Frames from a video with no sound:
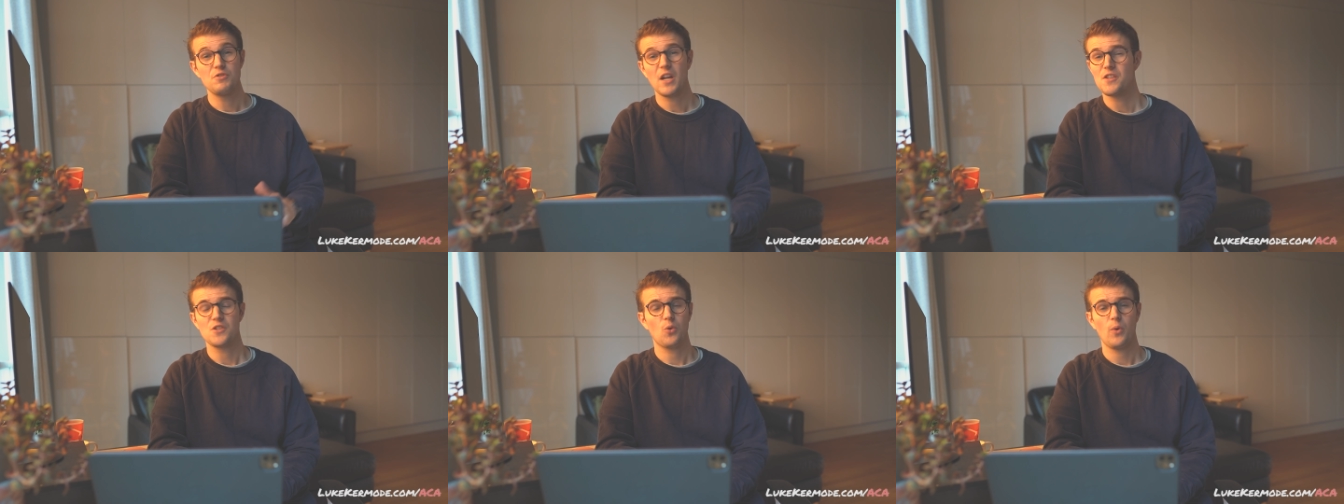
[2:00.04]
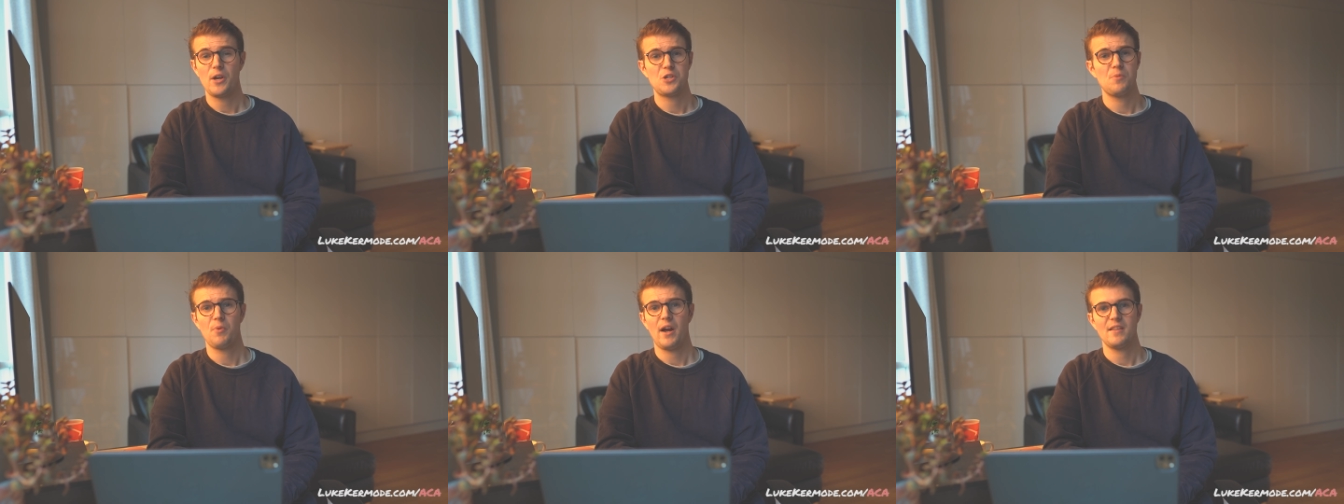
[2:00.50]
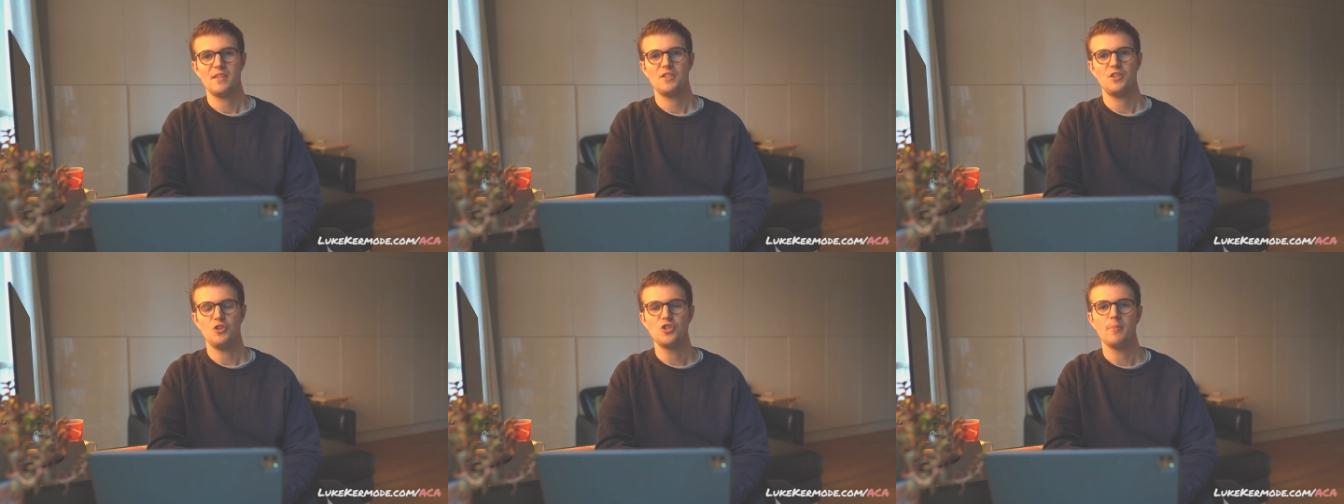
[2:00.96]
tons of question
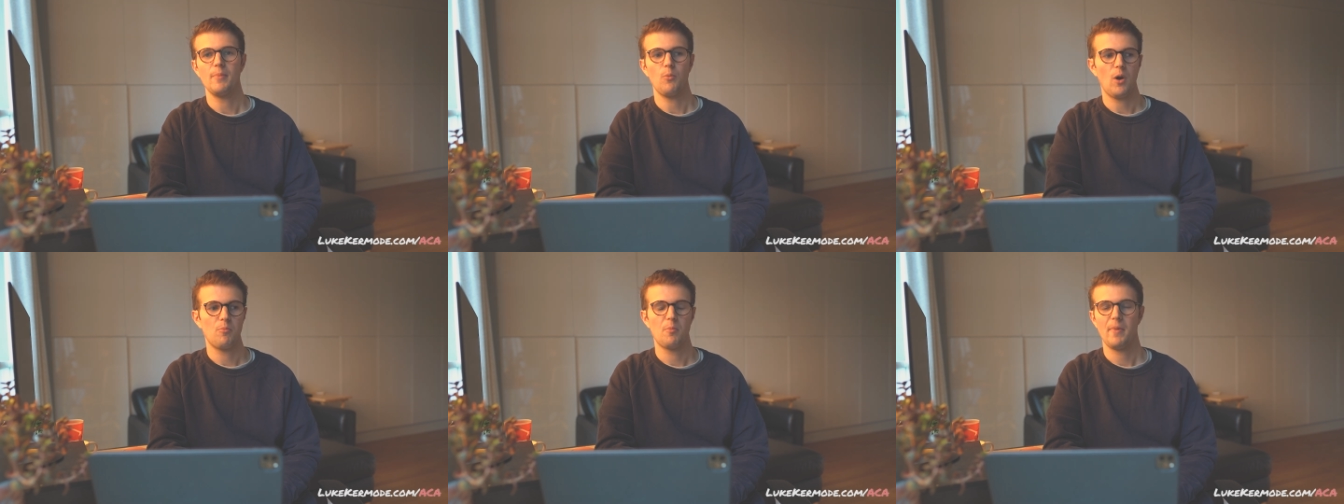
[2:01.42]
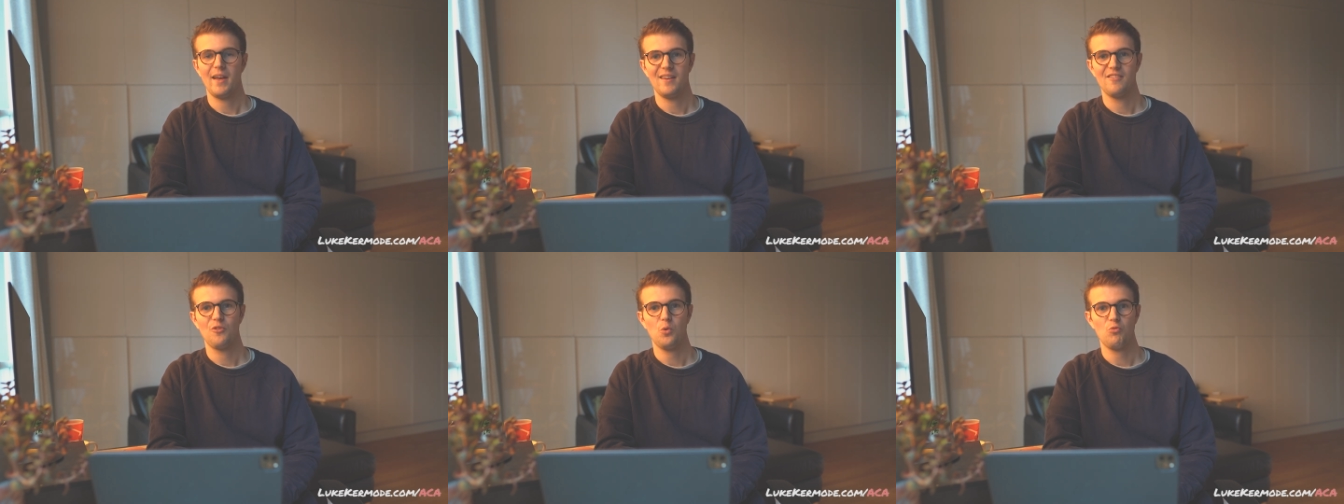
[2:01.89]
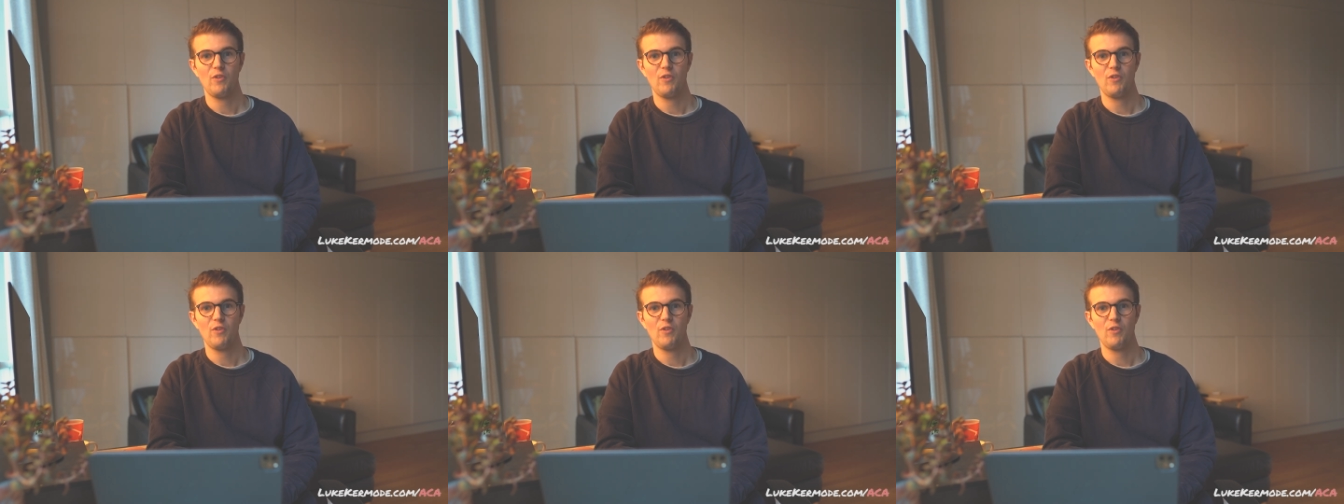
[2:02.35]
practice and you should be well prepared for